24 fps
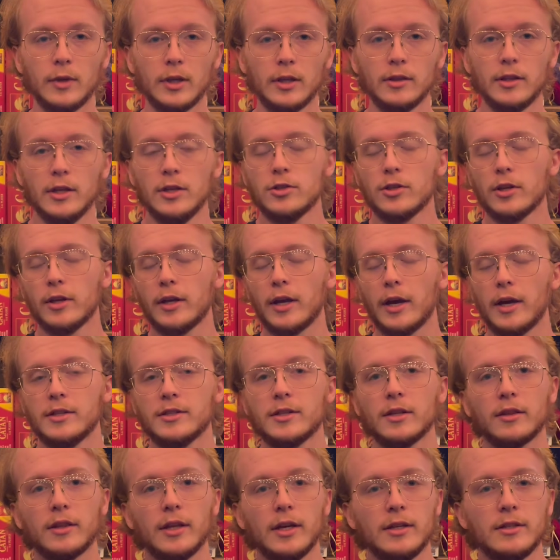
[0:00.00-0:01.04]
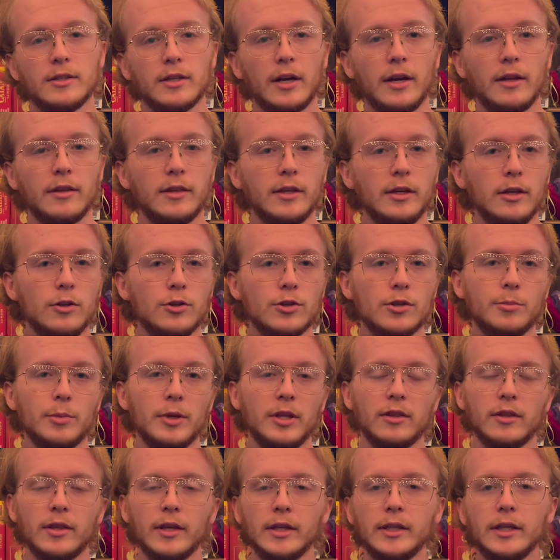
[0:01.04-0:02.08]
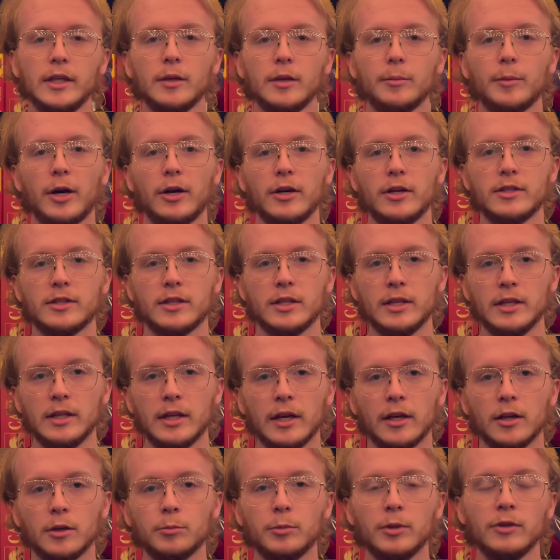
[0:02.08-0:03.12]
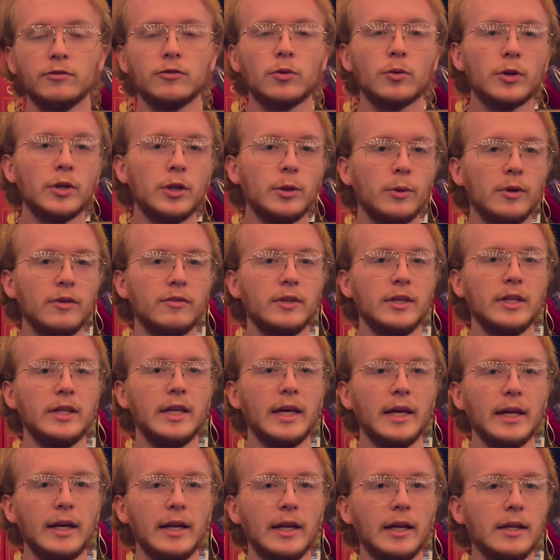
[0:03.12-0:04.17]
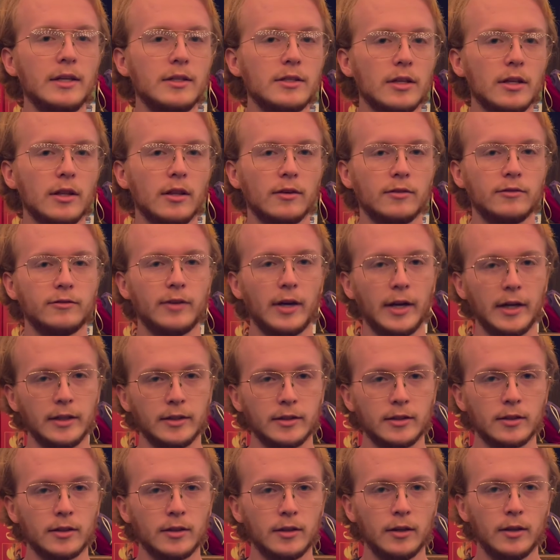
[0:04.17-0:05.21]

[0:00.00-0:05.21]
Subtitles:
These are the kinds of things that I think you should be thinking about as the Yin before you even get into the fight.